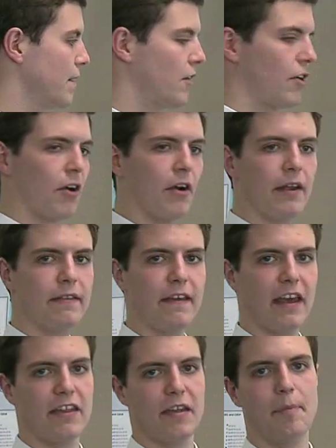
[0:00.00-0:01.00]
current
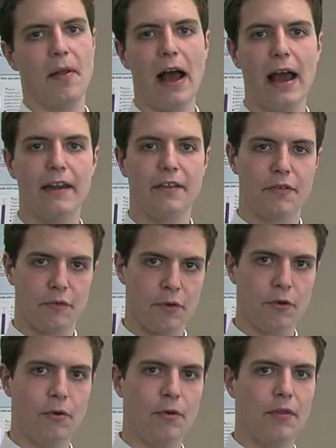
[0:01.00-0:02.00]
is applied
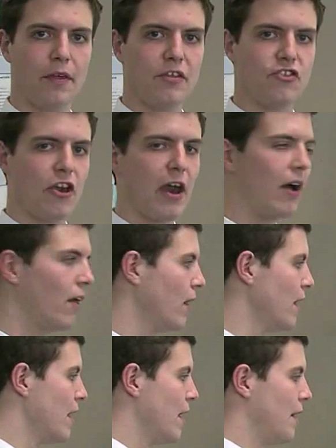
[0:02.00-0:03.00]
through the gel,
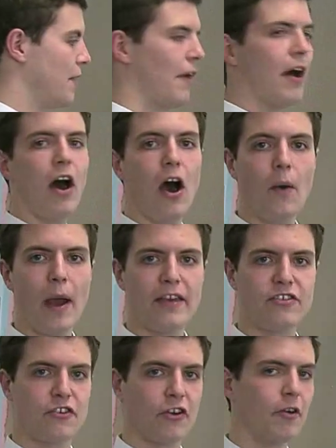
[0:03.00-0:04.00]
the
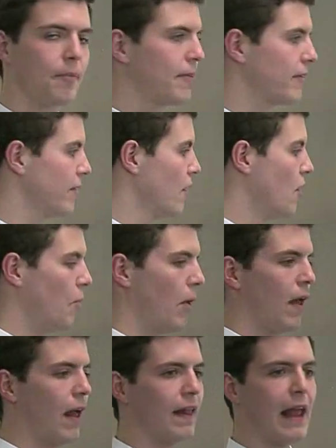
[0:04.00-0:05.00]
OH groups
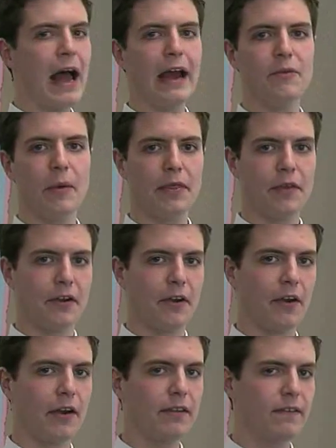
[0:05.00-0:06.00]
will align with the
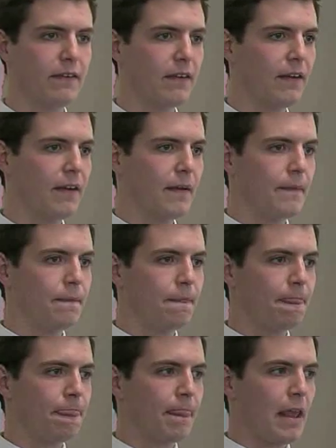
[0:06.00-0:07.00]
current.
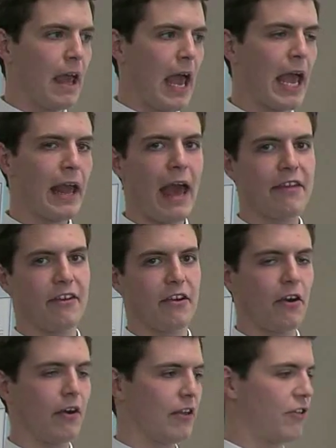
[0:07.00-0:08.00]
And as the
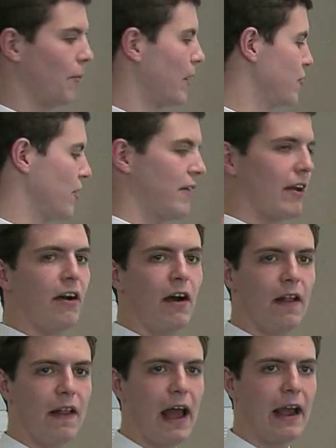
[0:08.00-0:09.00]
current switches,
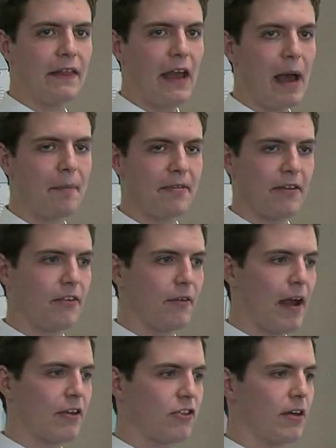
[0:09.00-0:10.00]
it'll align the opposite
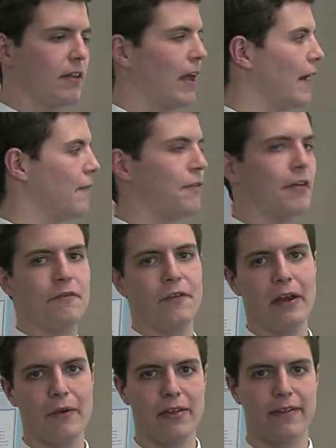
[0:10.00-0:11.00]
direction. If the
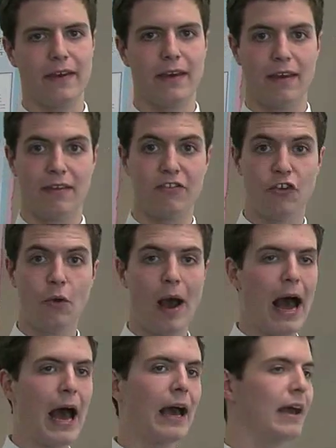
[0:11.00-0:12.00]
frequency is too
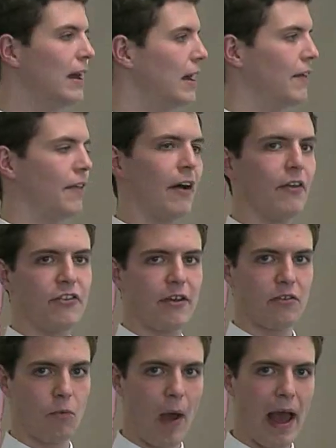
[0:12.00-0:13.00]
high, they'll
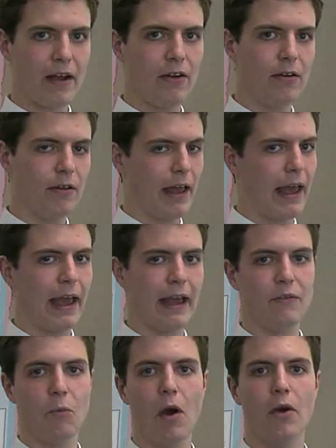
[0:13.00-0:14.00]
just waggle
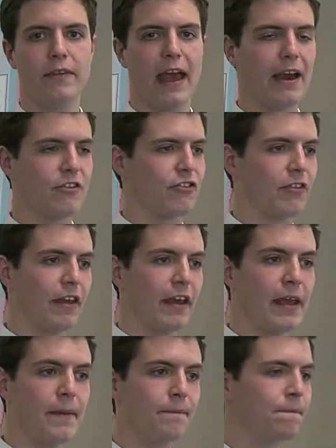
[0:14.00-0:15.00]
and won't
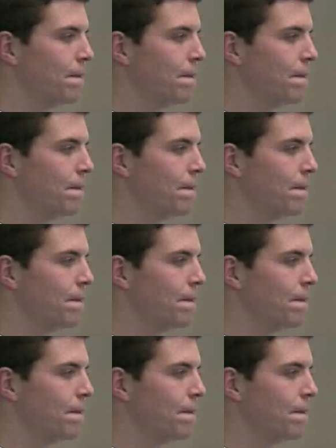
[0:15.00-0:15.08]
actually